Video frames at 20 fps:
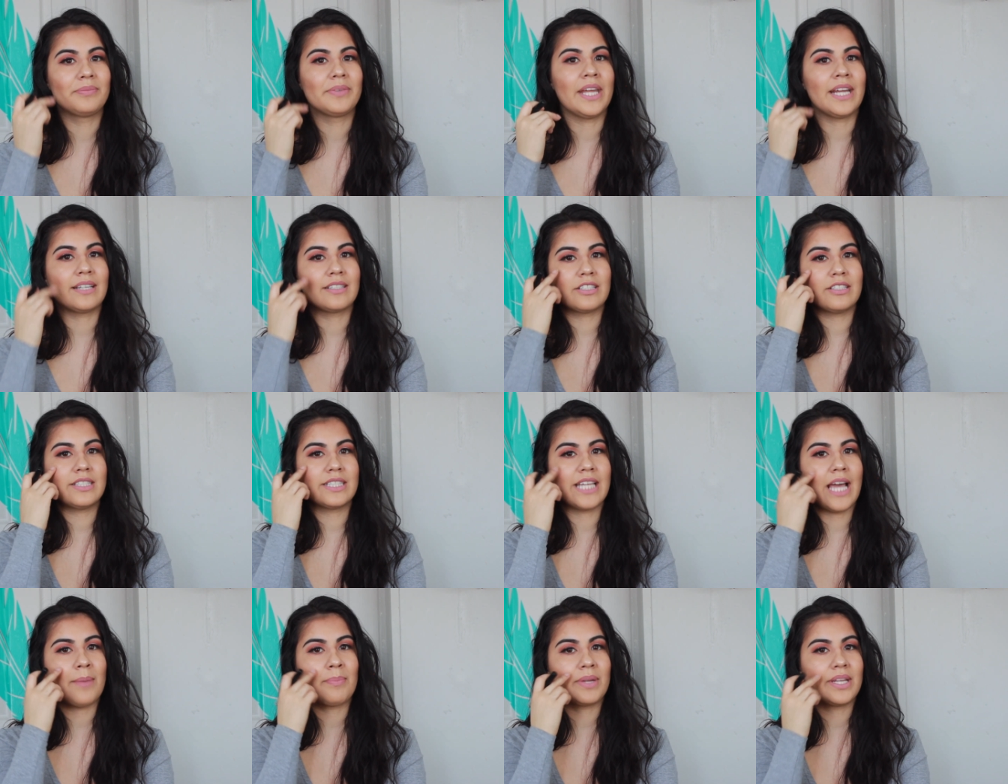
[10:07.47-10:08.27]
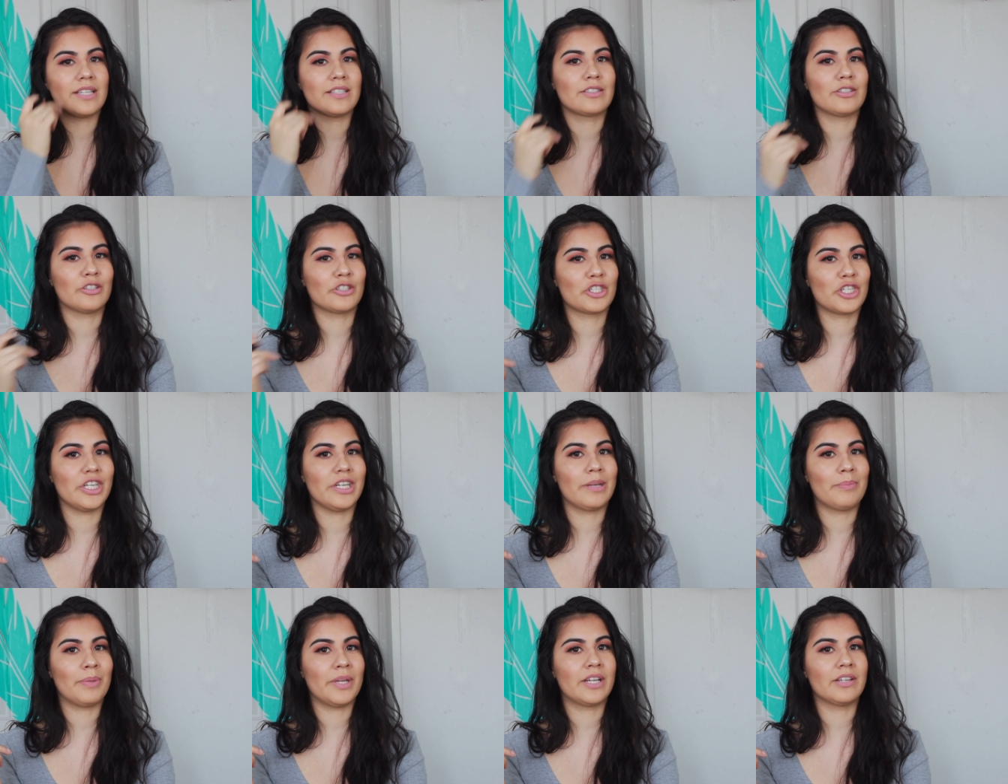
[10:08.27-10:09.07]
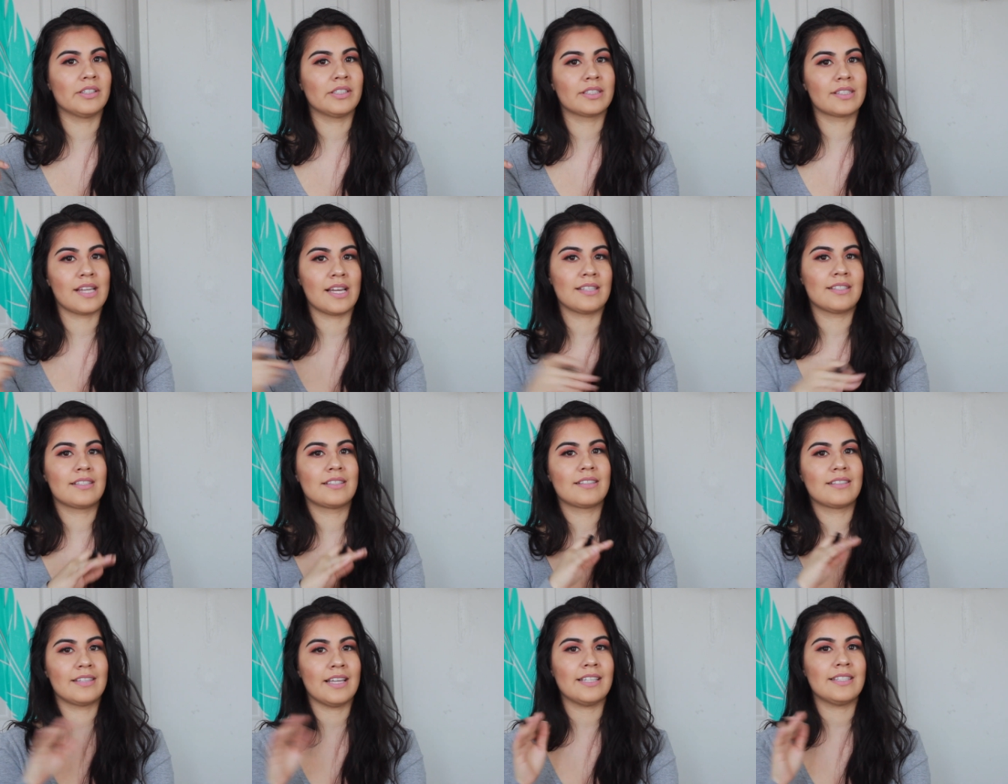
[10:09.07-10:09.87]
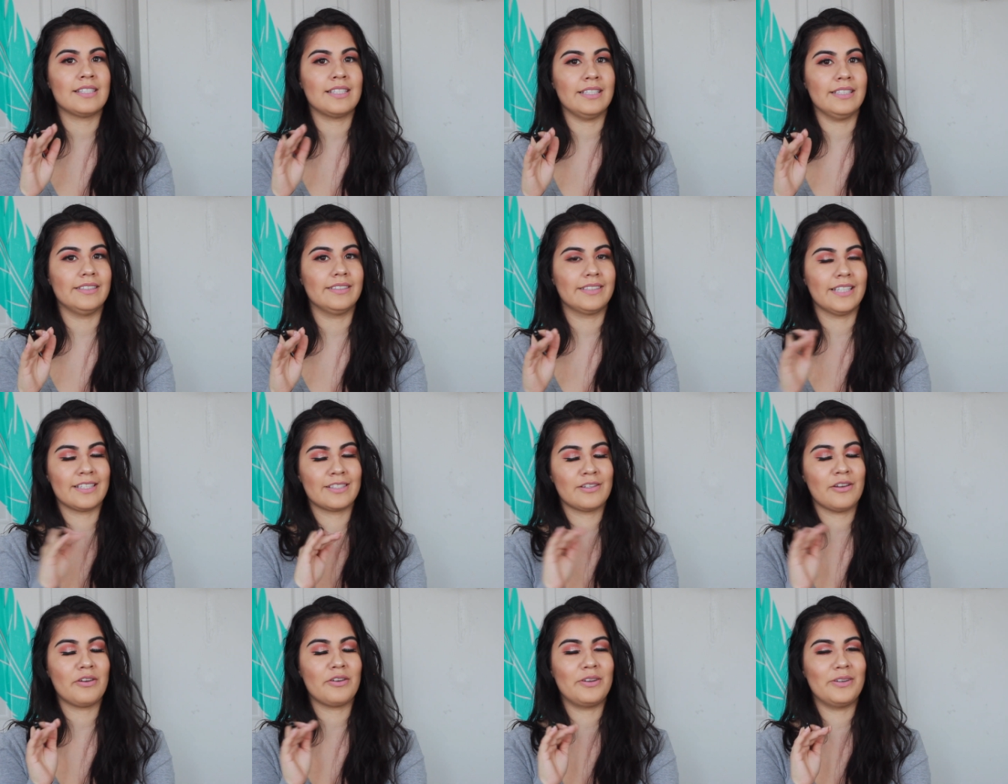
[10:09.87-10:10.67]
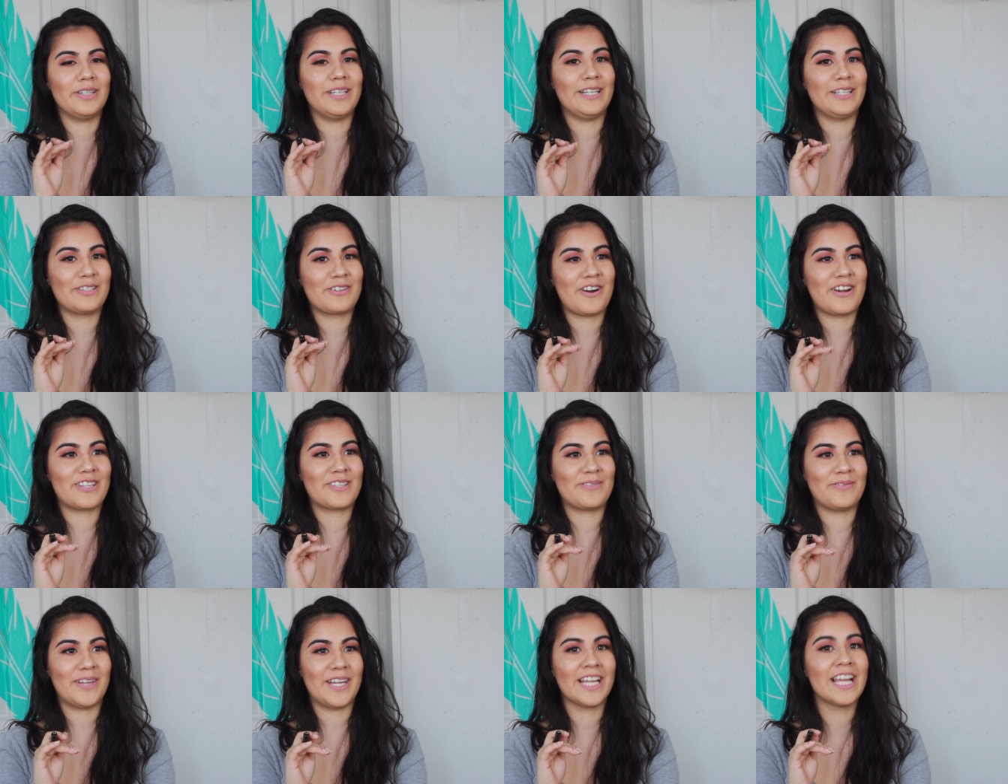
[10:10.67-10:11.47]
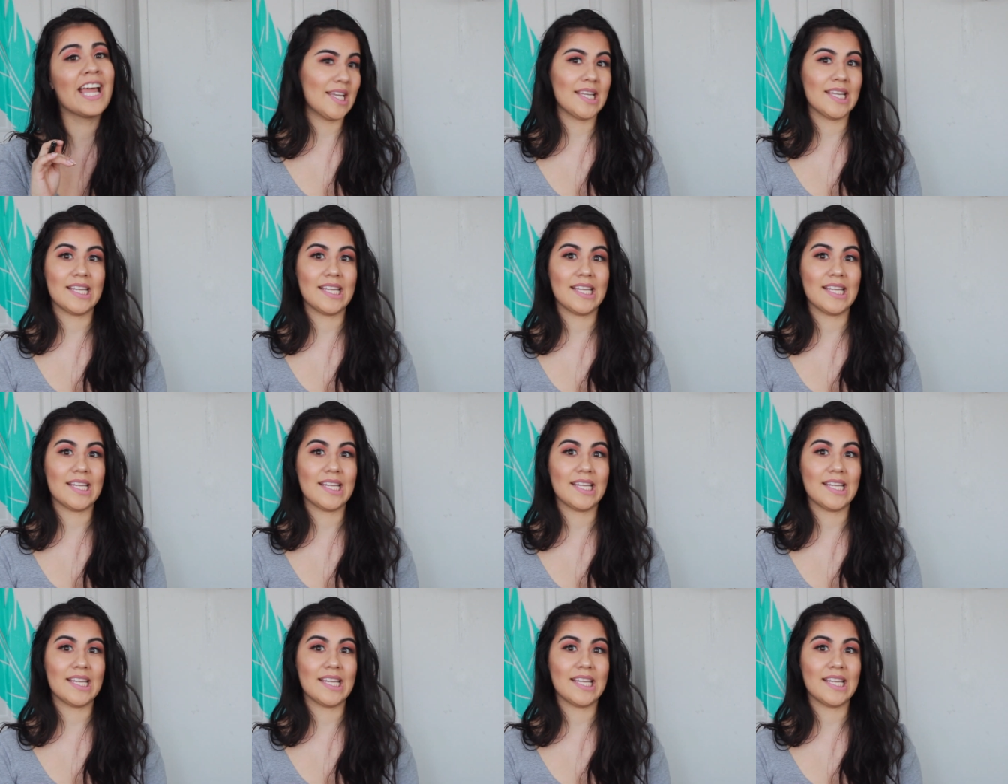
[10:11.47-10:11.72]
Like just tap kiss your cheek, because that's it. That's all you need, trust me.